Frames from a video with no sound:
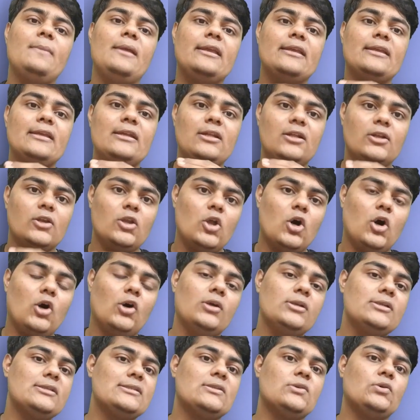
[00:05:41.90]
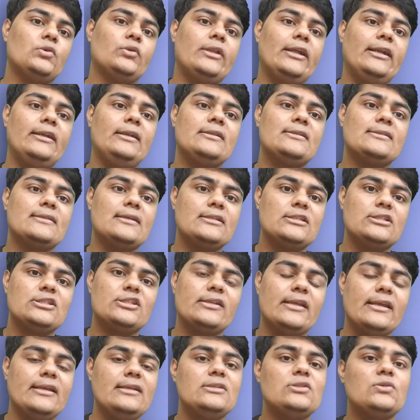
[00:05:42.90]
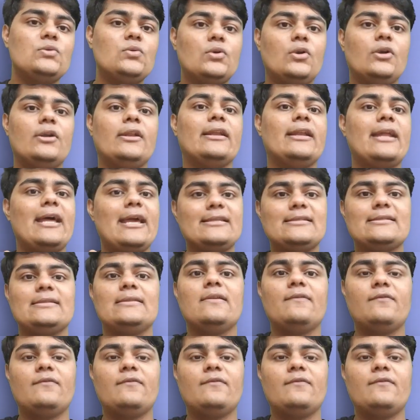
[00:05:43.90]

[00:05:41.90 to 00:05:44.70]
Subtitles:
making laws so that such things do not arise in the